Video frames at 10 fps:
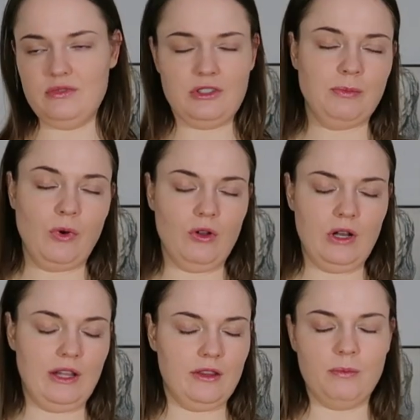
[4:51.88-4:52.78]

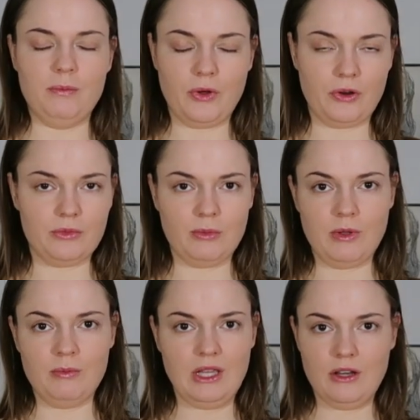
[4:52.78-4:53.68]
small and the bottom to
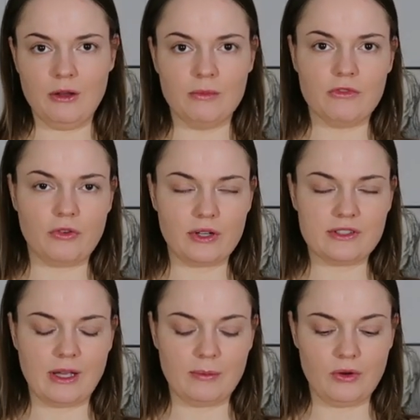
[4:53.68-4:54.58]
be medium for
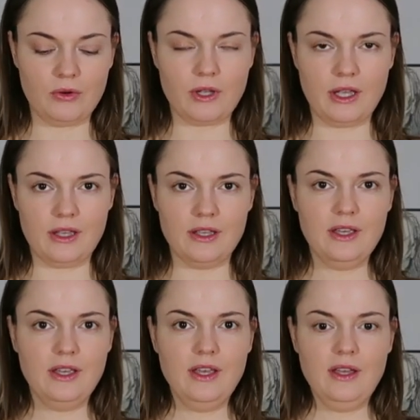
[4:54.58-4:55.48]
example okay
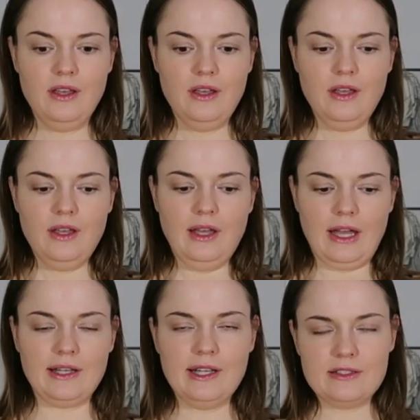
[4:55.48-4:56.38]

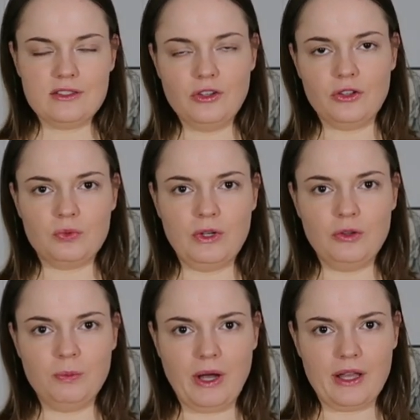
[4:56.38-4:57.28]
at least not when
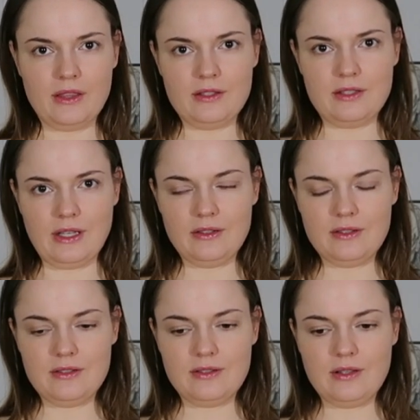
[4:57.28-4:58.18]
you buy the
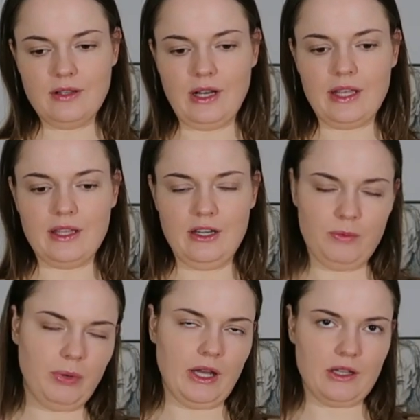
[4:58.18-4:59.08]
sets like in
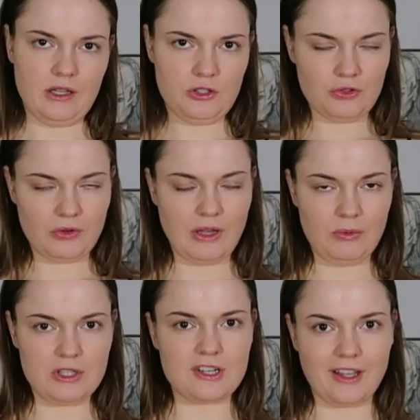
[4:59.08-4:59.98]
a package okay
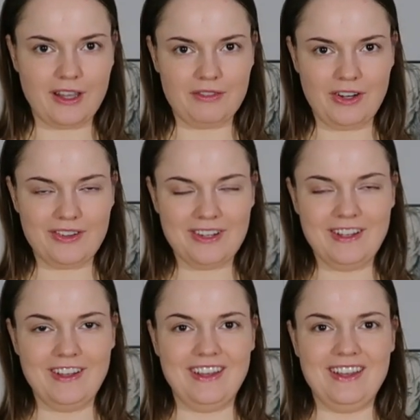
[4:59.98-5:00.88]
which i have done
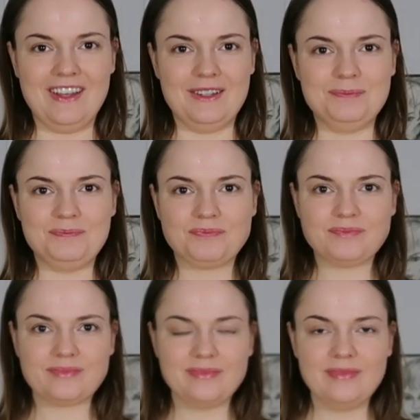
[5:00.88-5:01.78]
um,
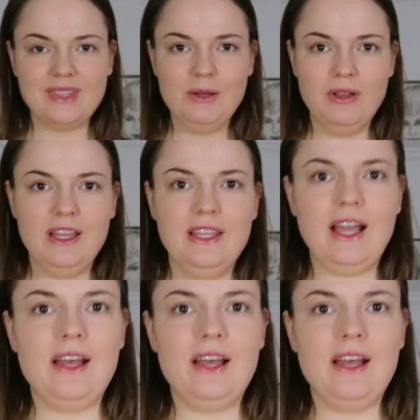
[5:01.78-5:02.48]
and